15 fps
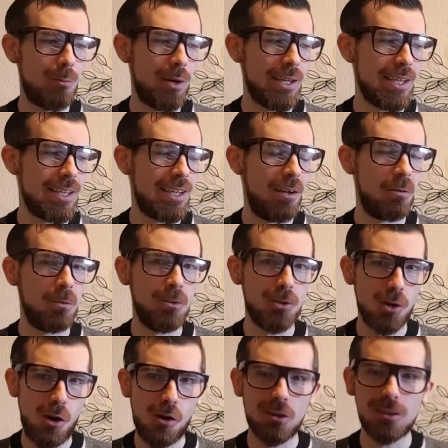waiting a
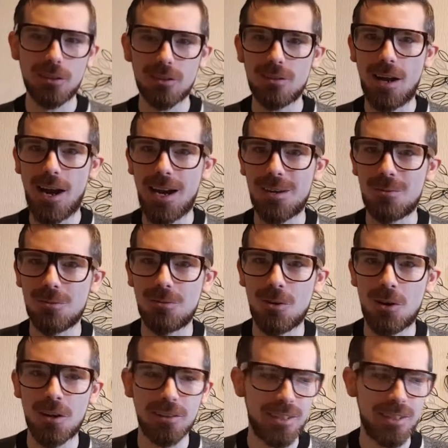long time for